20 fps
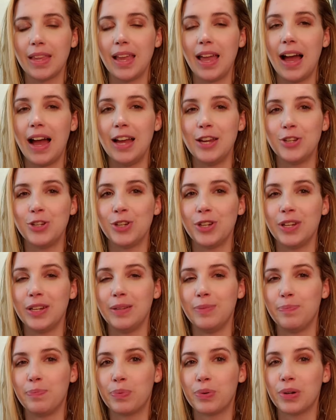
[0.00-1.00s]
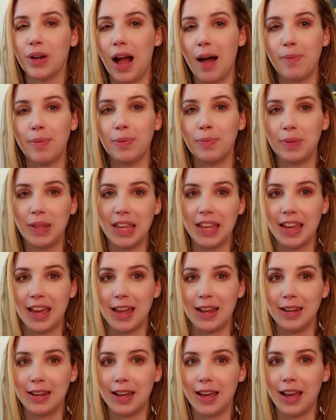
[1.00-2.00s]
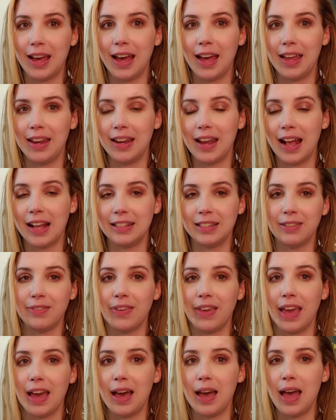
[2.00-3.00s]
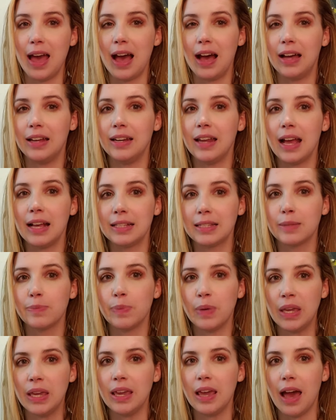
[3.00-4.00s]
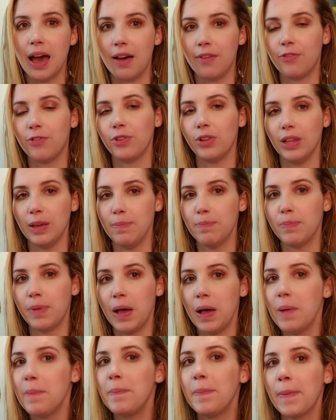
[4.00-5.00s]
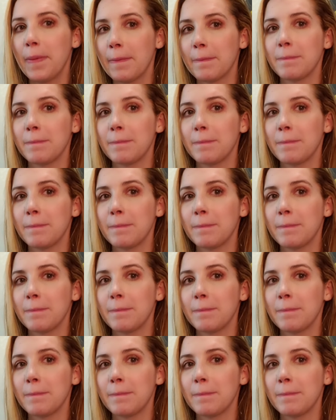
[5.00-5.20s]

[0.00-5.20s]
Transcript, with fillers: I should probably get an SPF, an SPF lip balm